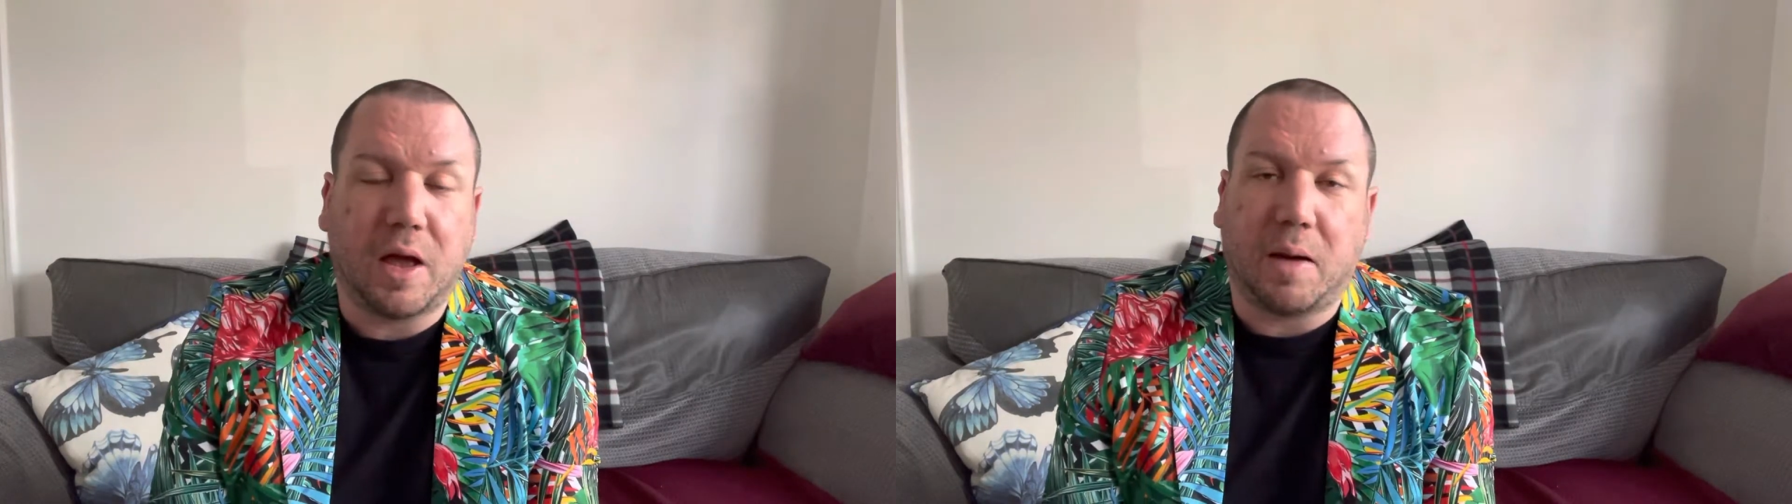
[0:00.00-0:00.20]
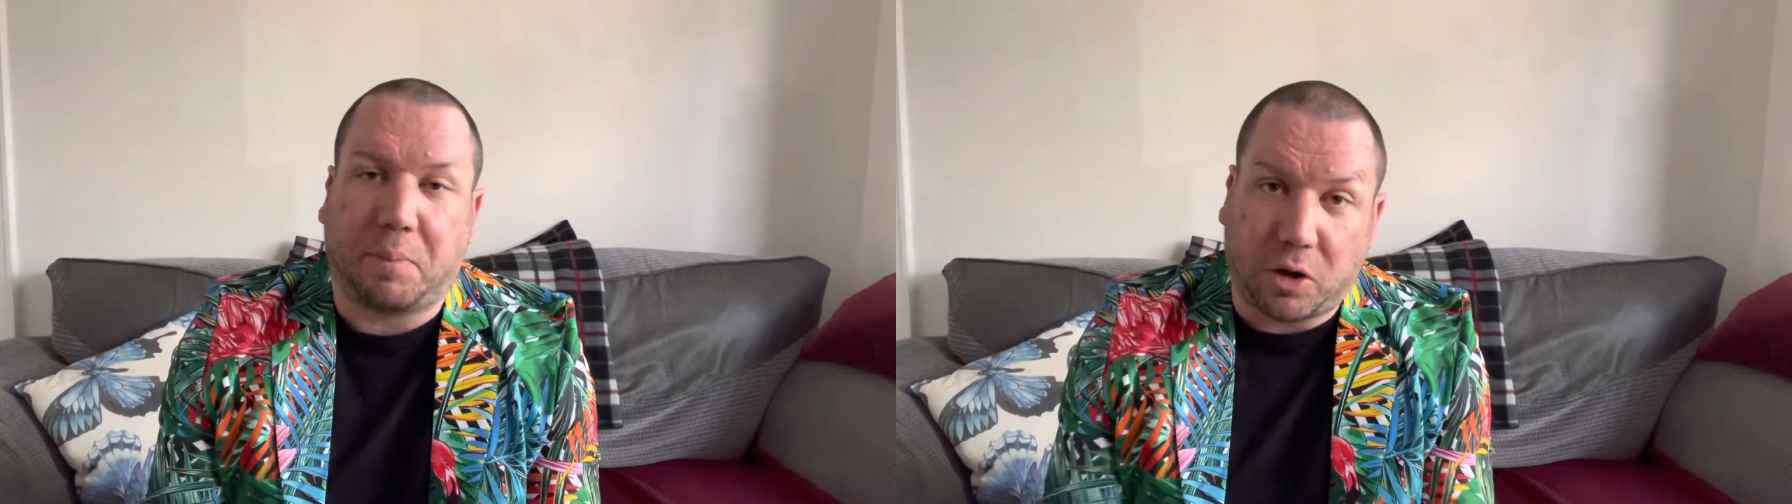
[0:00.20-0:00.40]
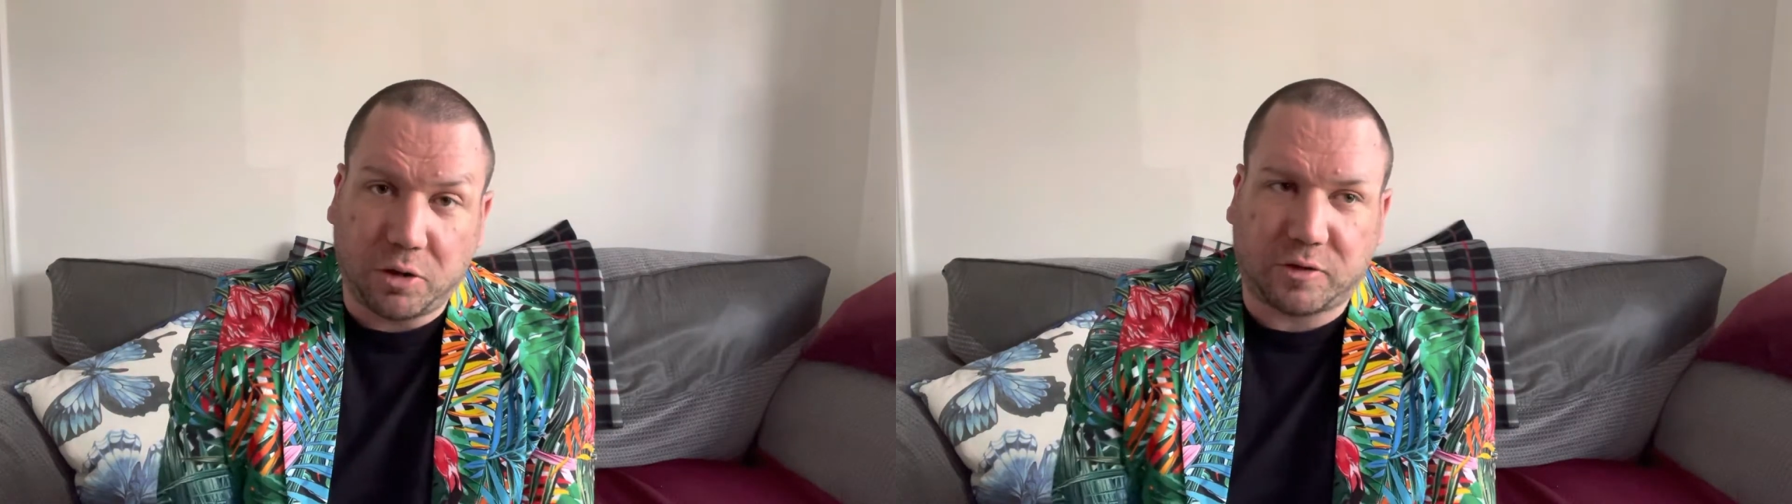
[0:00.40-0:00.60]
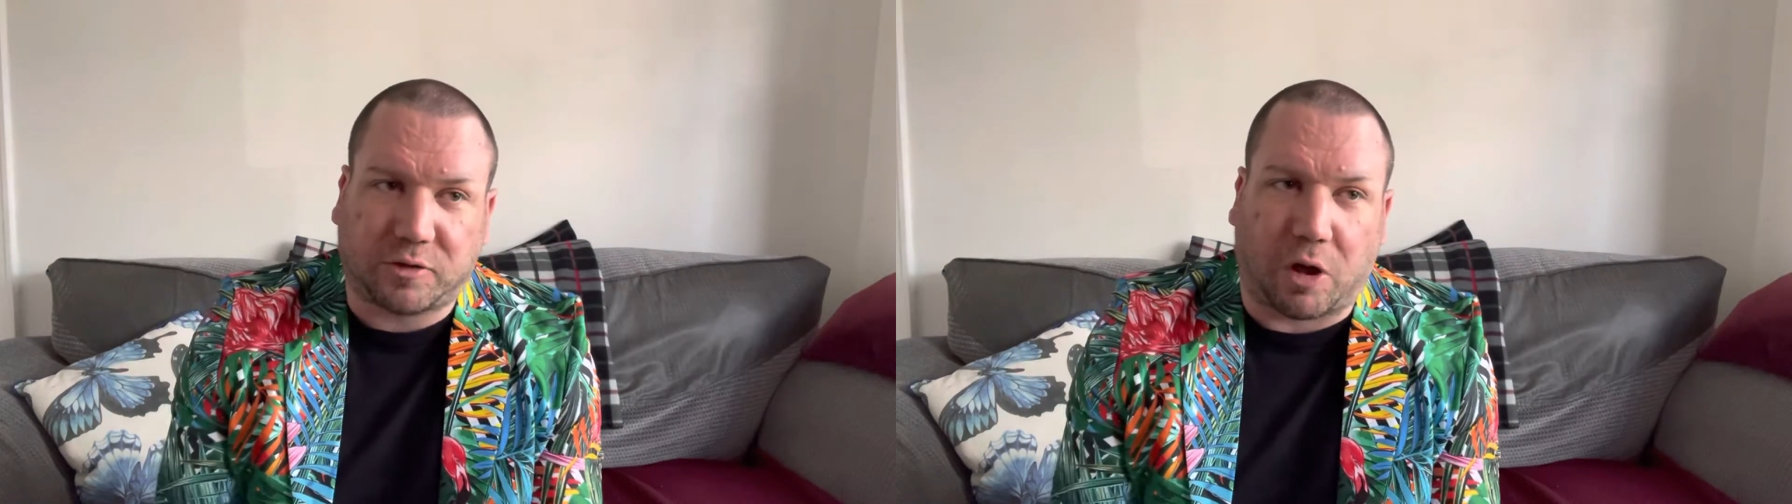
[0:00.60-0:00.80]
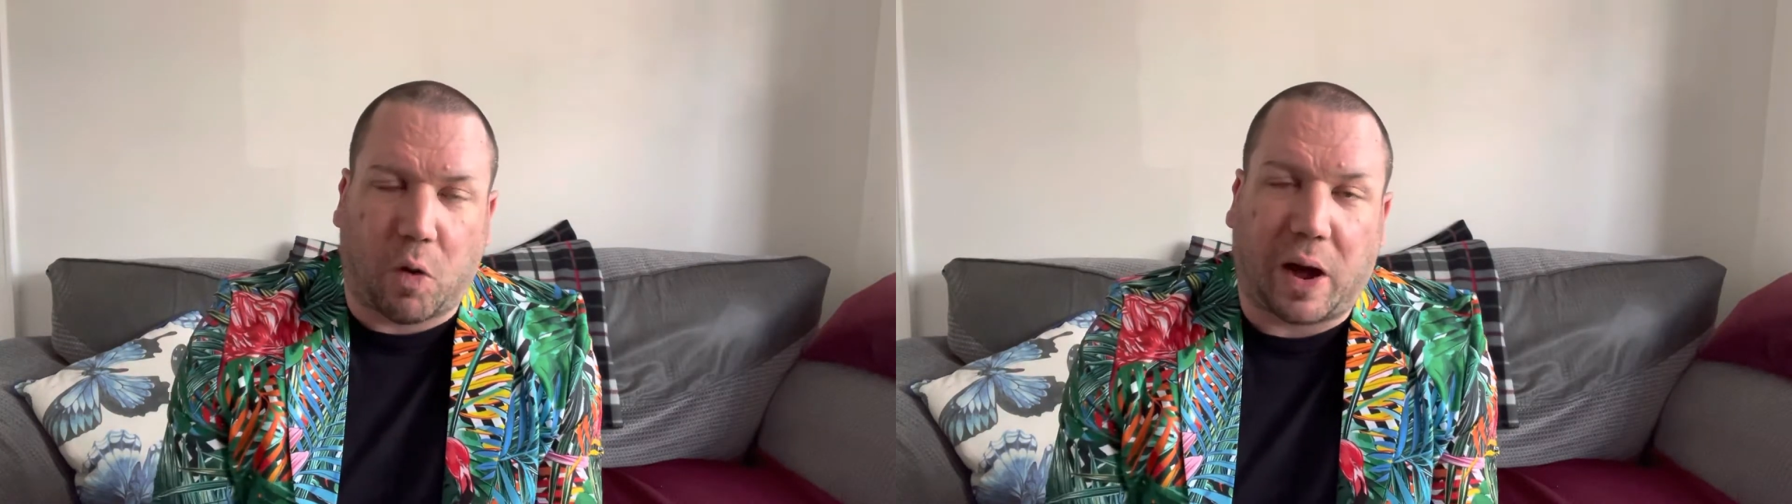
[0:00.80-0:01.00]
but
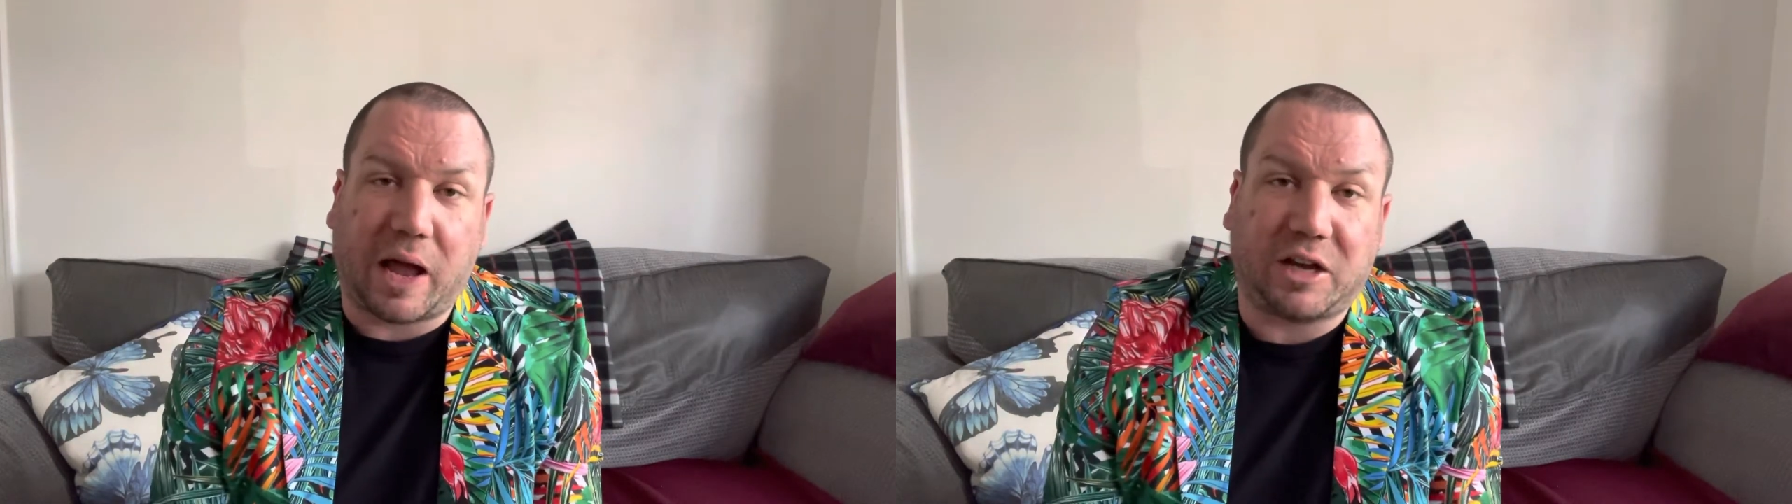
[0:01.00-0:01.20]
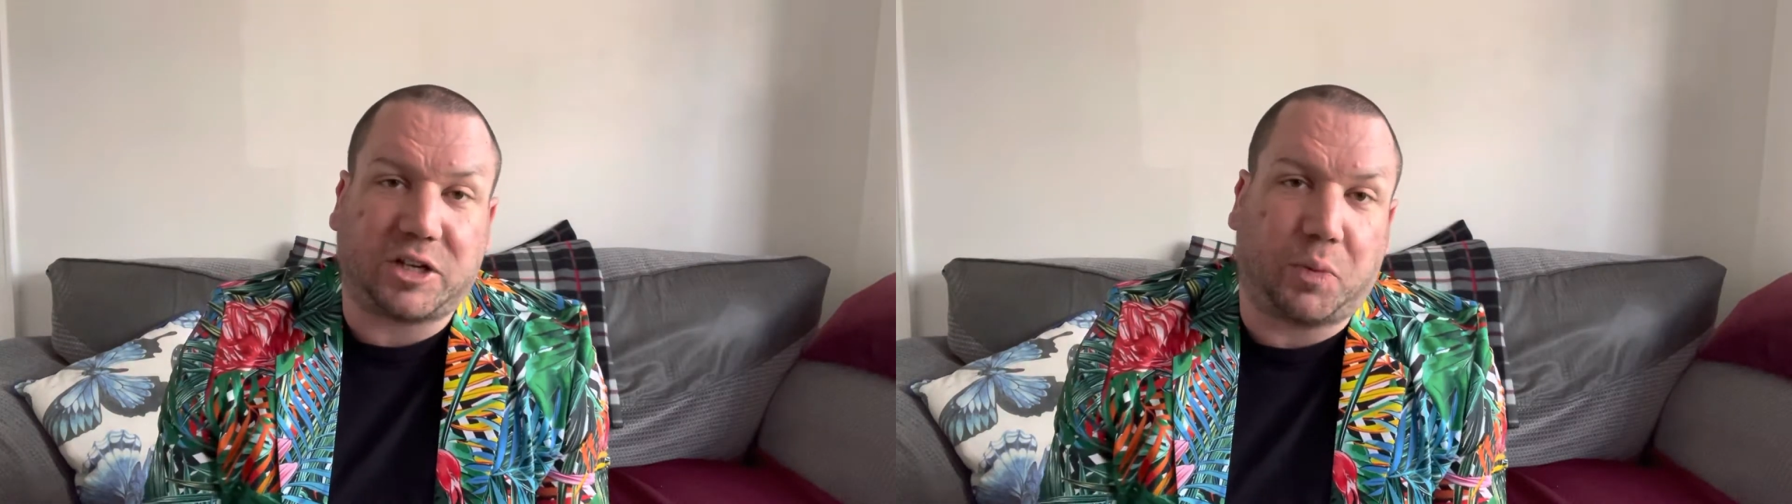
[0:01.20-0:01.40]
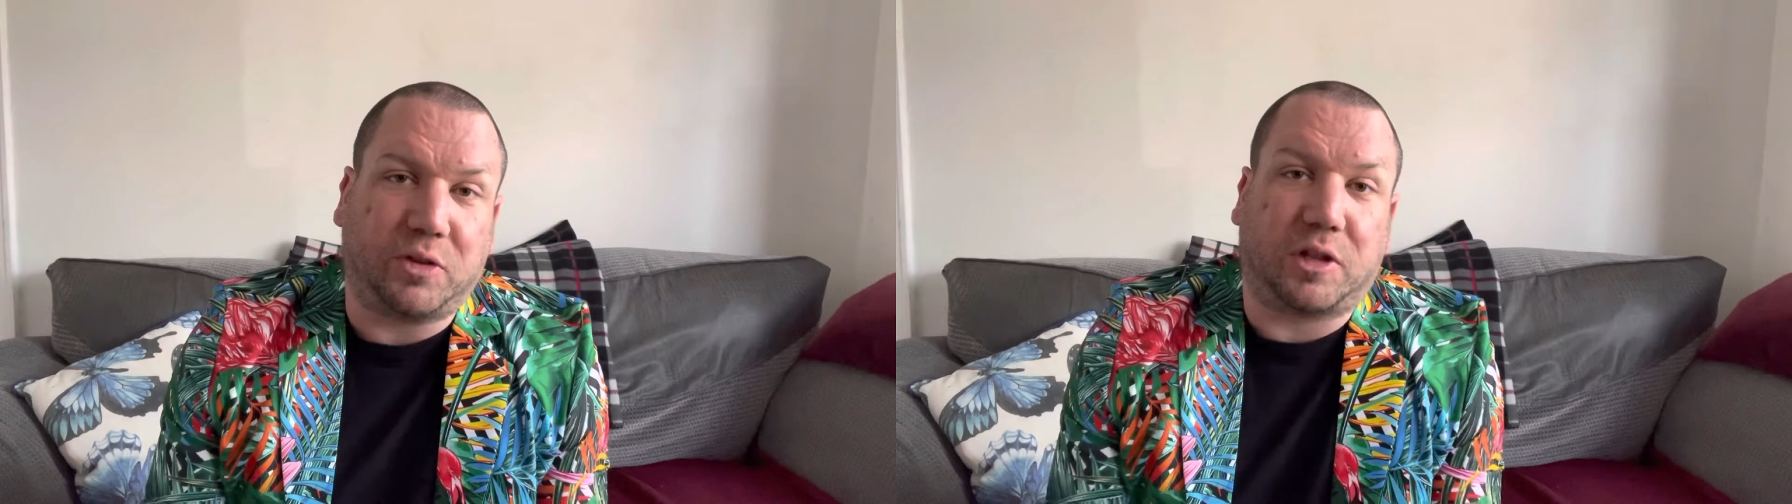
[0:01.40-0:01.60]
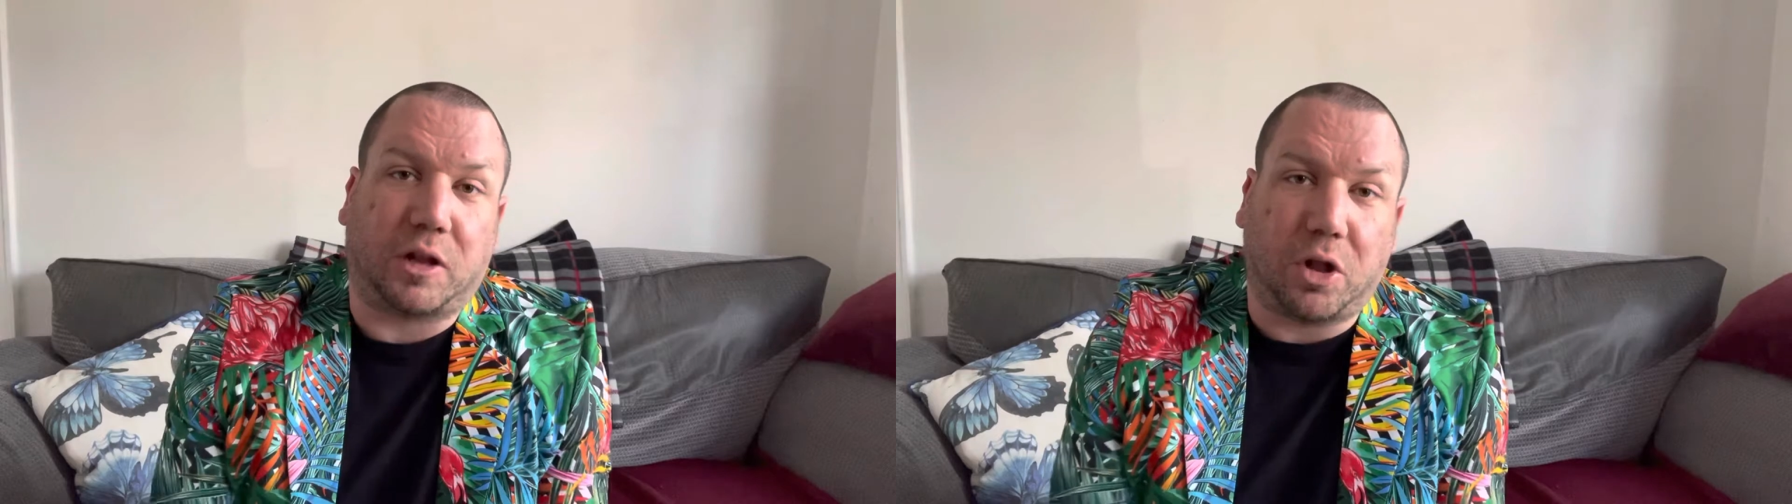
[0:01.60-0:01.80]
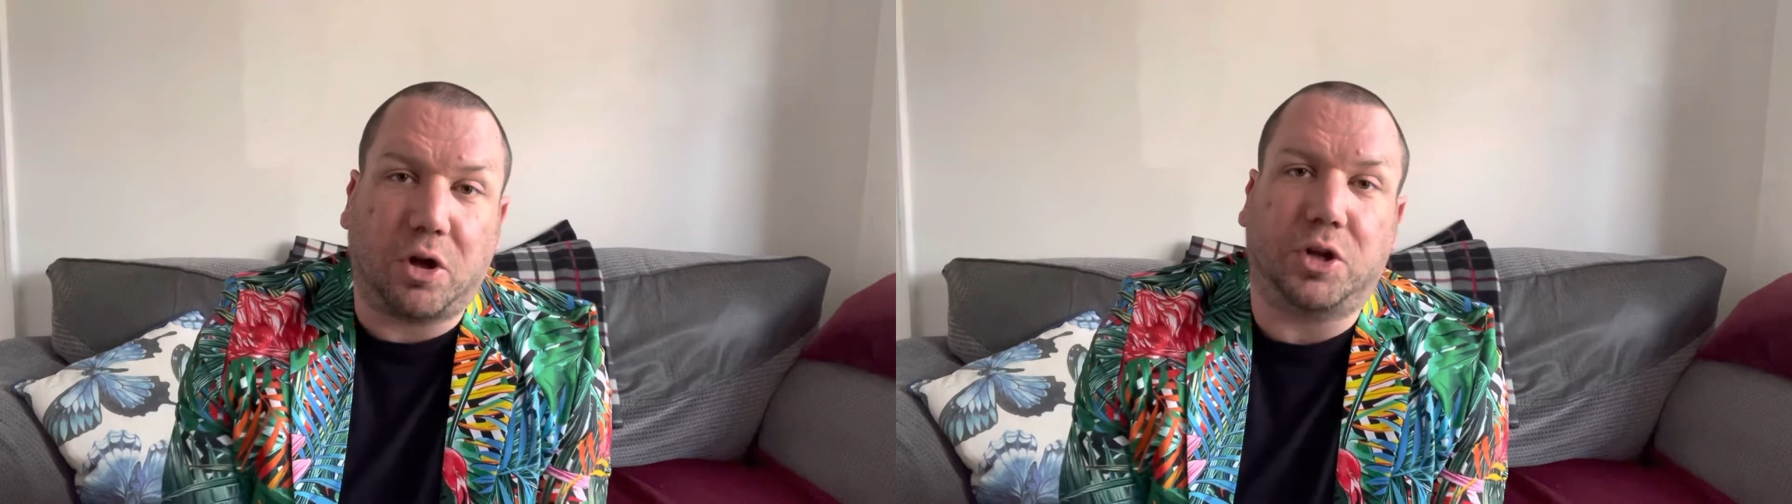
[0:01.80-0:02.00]
also I actually went to the
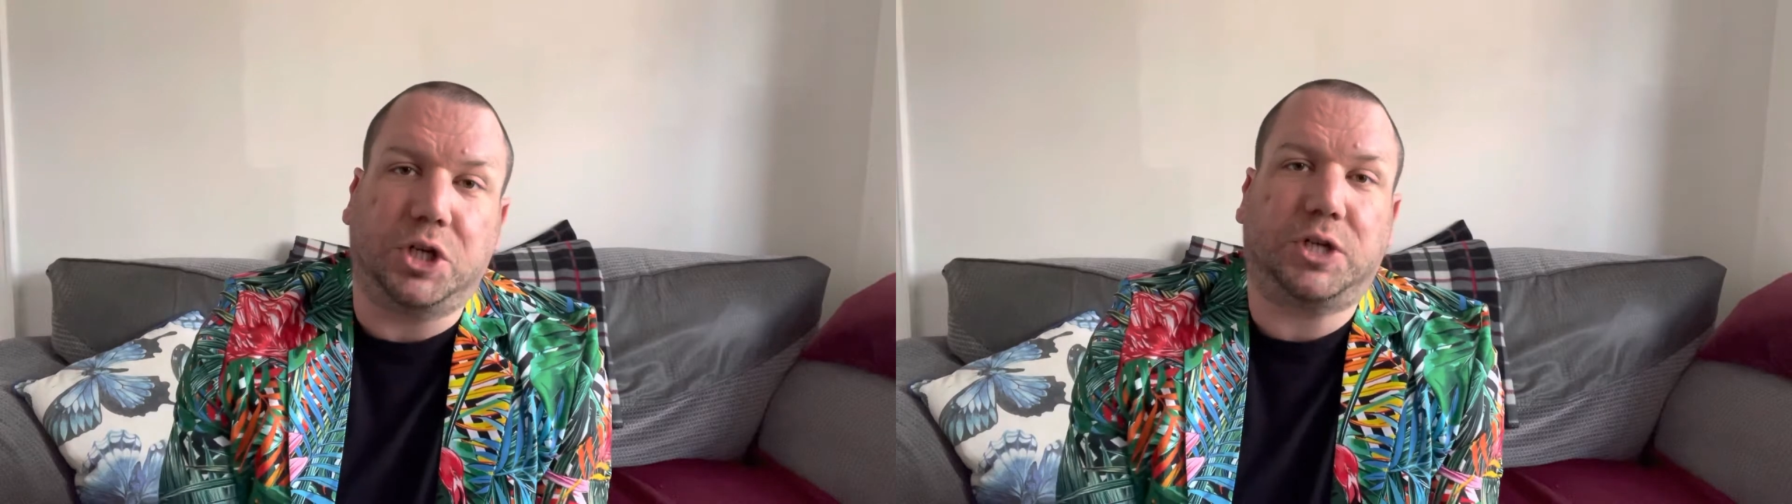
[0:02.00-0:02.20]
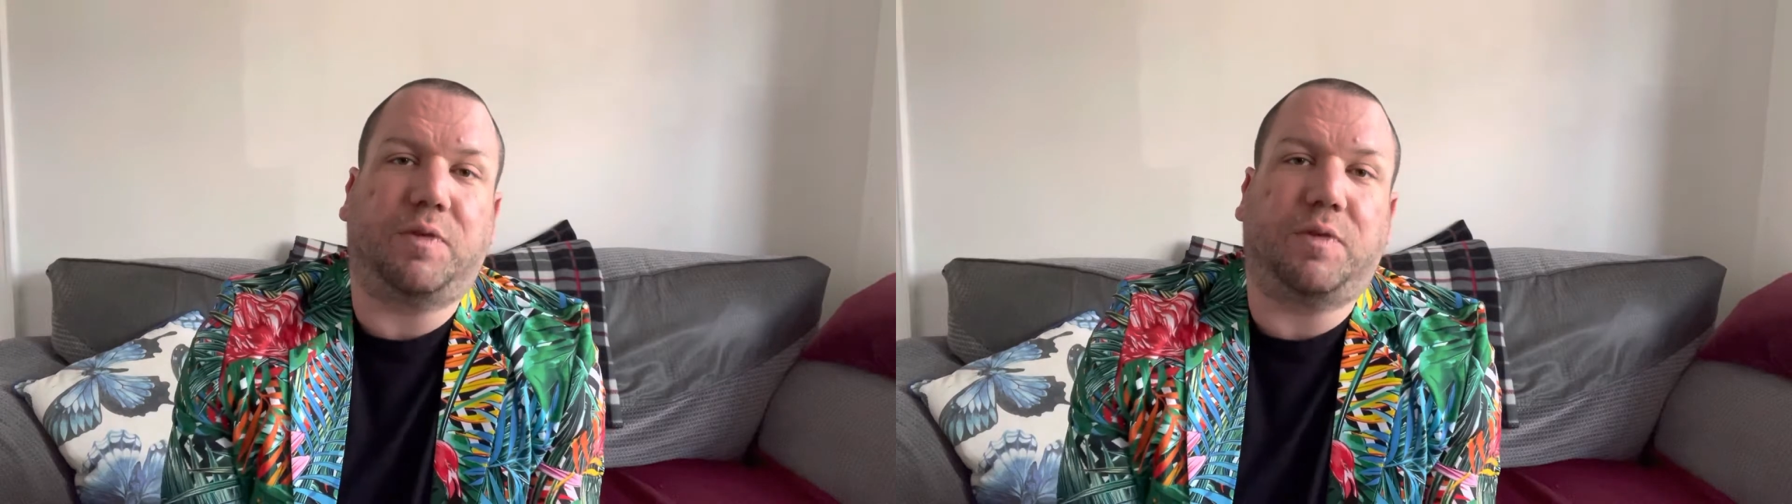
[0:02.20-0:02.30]
launch